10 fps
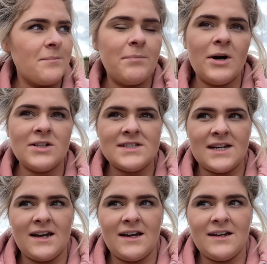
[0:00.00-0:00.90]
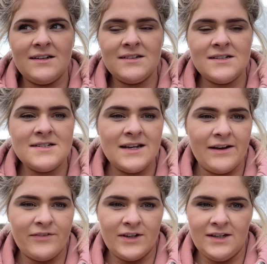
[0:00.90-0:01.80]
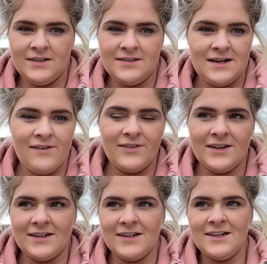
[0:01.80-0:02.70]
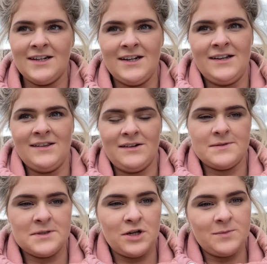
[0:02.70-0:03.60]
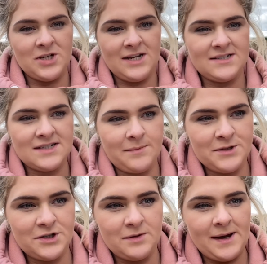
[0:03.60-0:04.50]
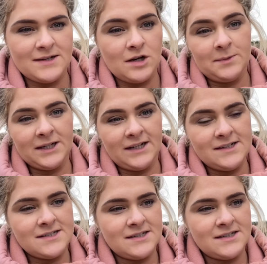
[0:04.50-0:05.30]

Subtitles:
But definitely there's been some change in temperature the past couple of days.